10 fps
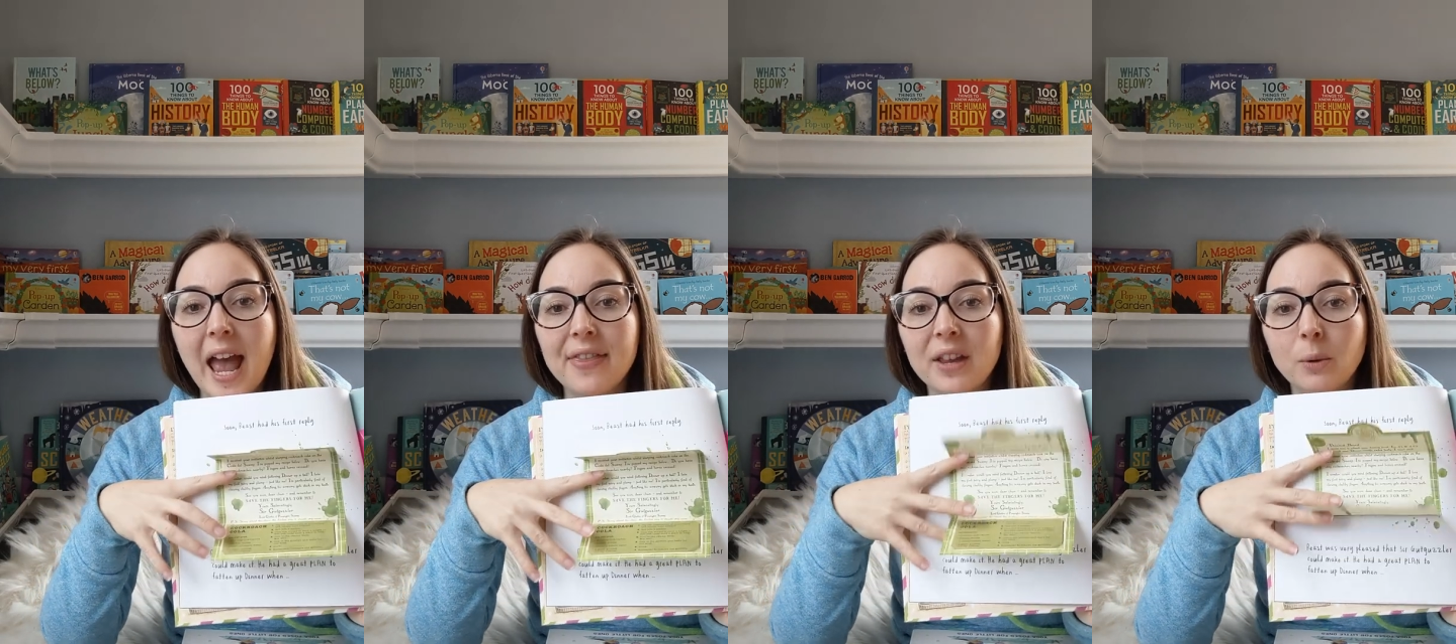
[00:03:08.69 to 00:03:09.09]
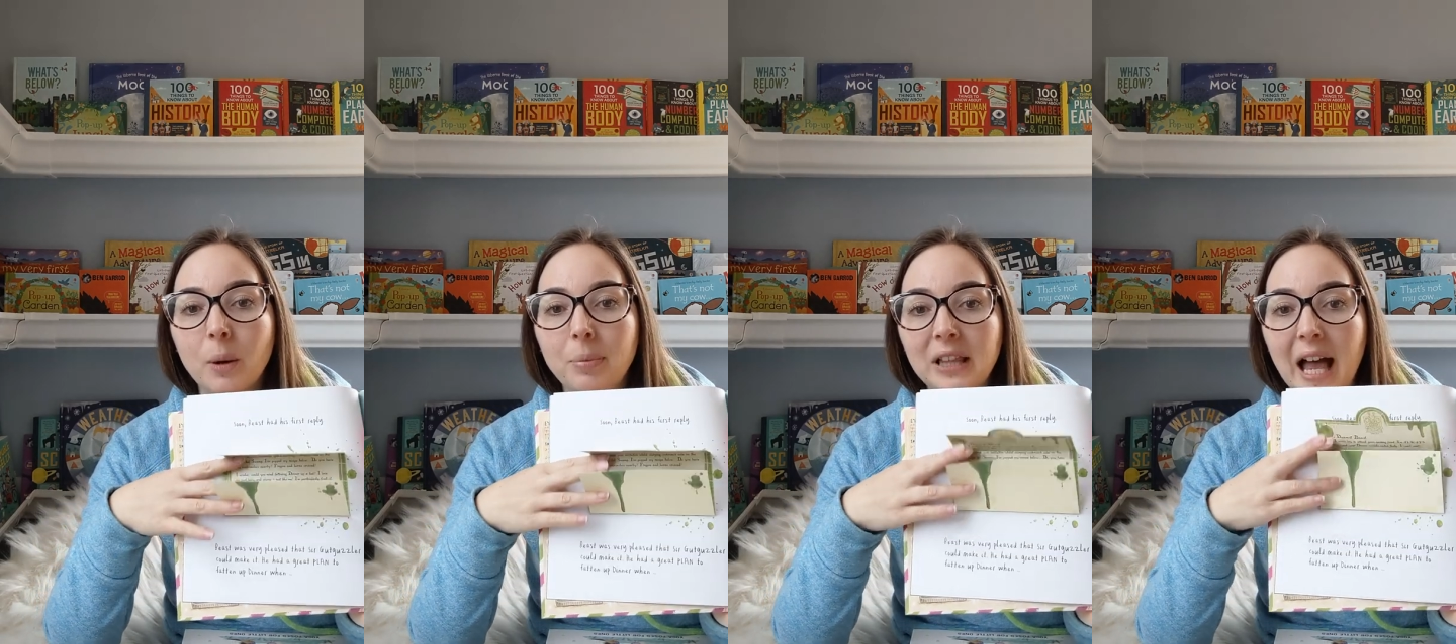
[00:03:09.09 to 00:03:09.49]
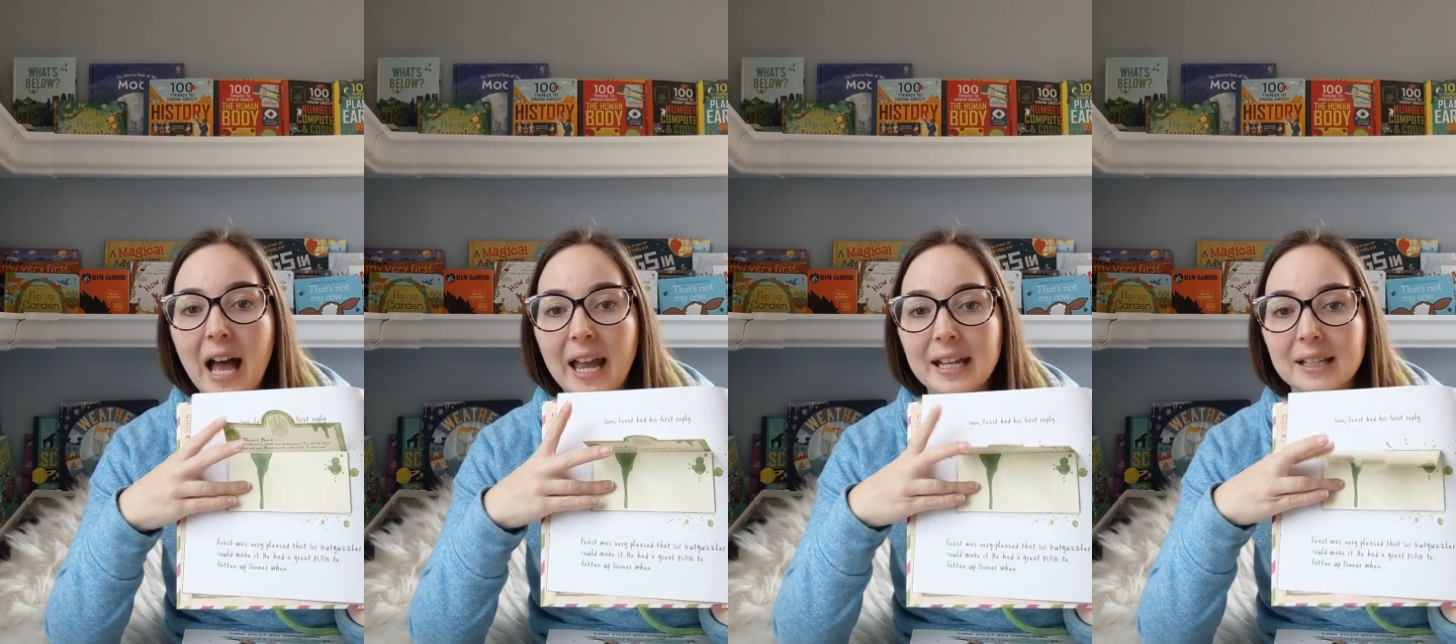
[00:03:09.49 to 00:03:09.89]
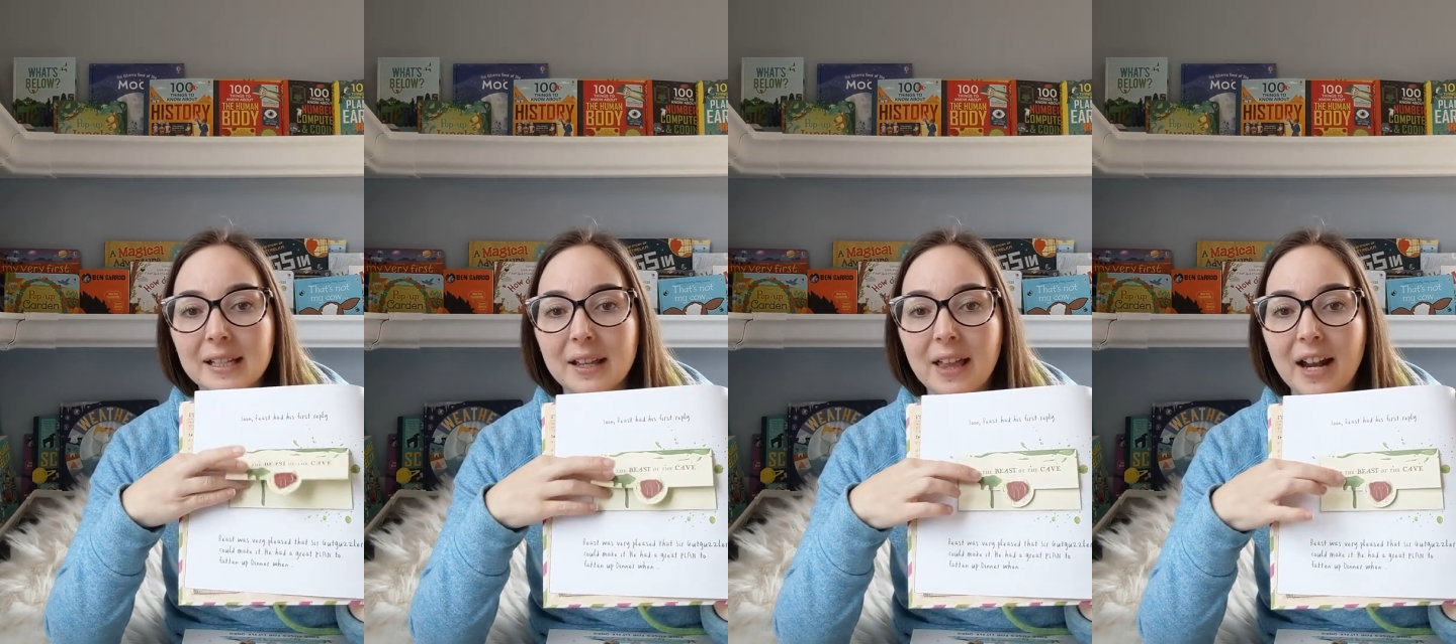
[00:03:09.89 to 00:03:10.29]
and their
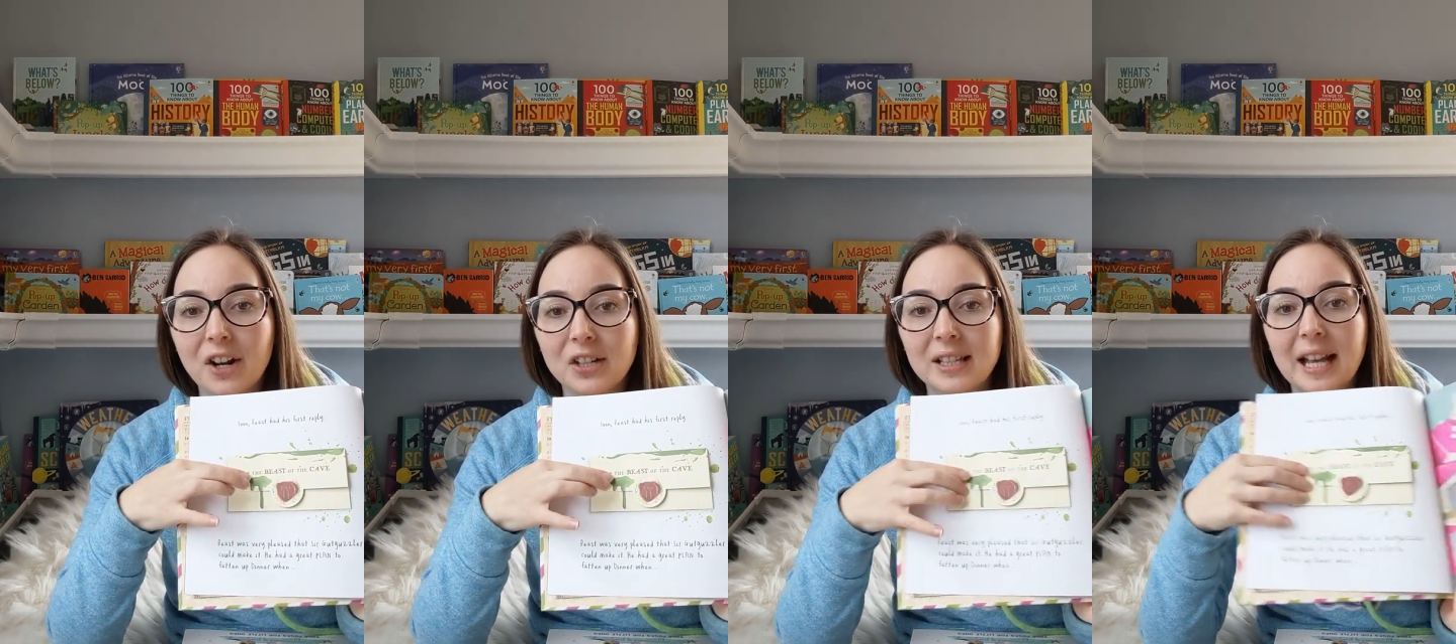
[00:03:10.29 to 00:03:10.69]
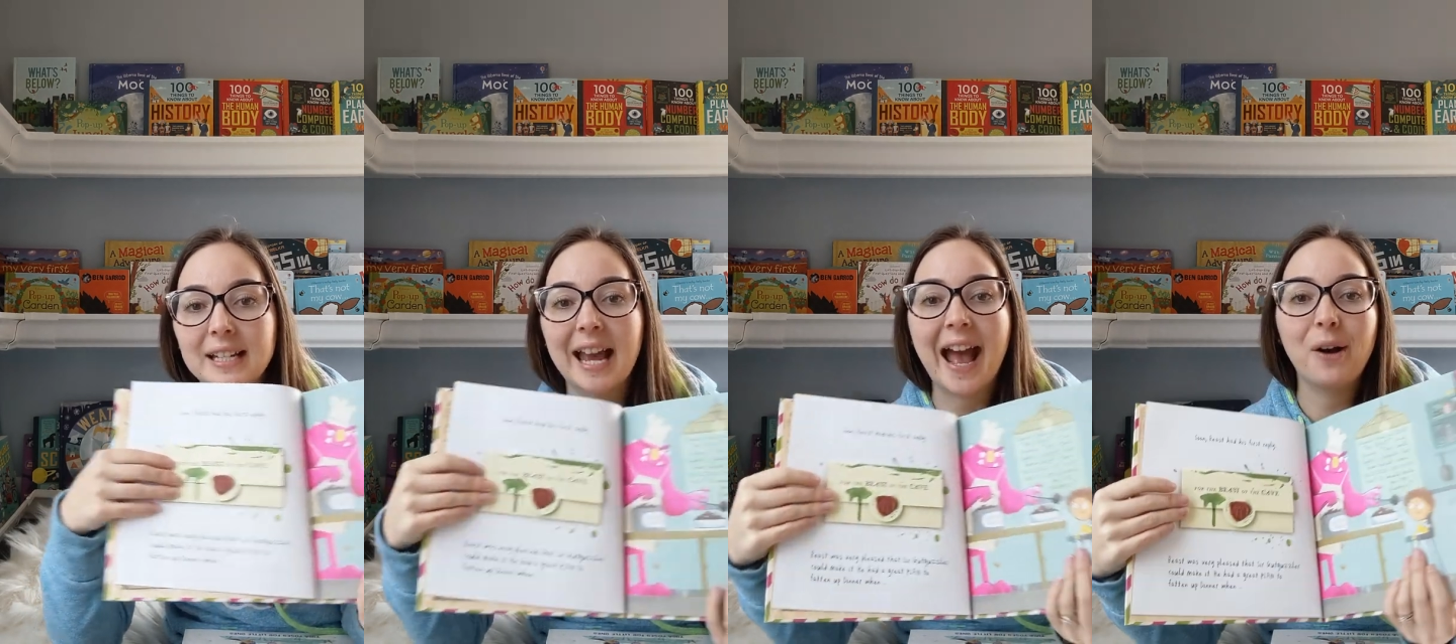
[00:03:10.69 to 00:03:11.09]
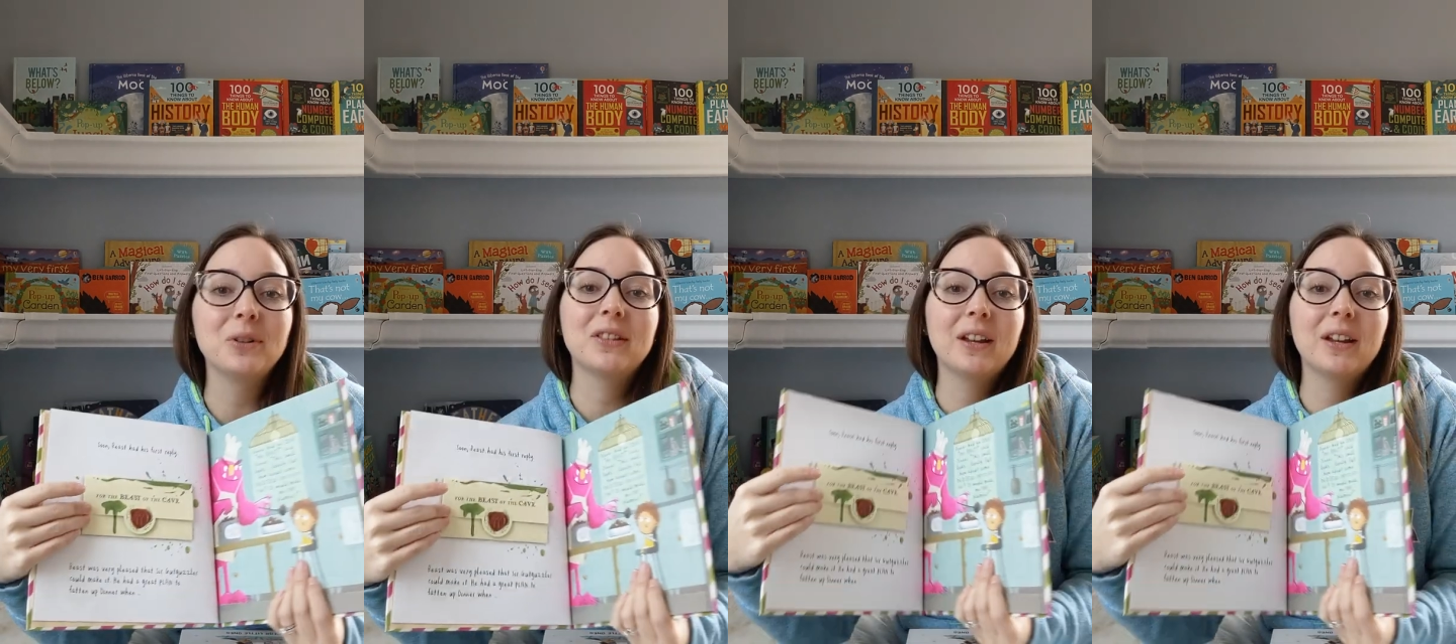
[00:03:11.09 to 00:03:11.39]
replies that are sent out.